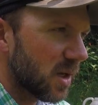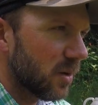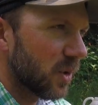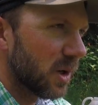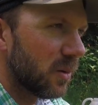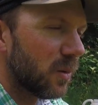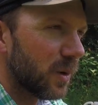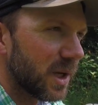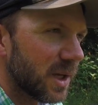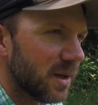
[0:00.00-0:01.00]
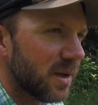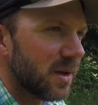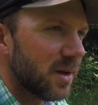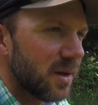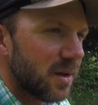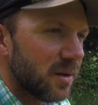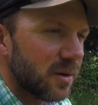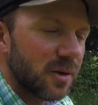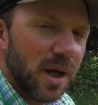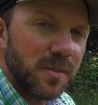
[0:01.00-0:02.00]
Well, when the
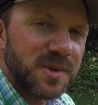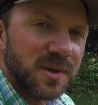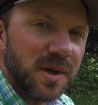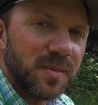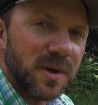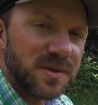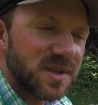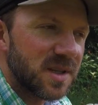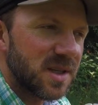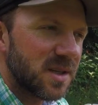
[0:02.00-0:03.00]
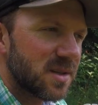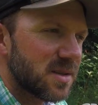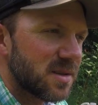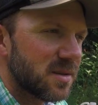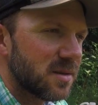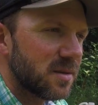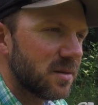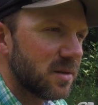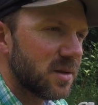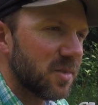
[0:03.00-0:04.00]
crops are up on sticks,
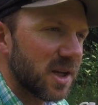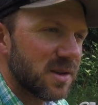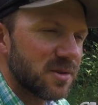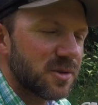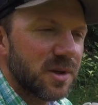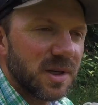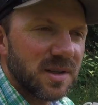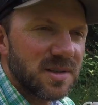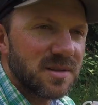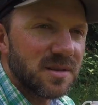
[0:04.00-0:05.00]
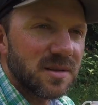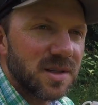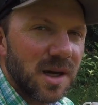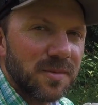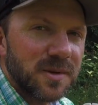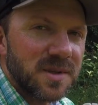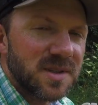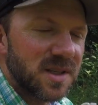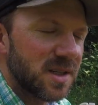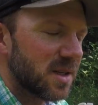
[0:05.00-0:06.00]
tomatoes are trellised to the top of the
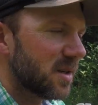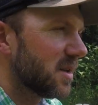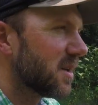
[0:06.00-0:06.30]
stick,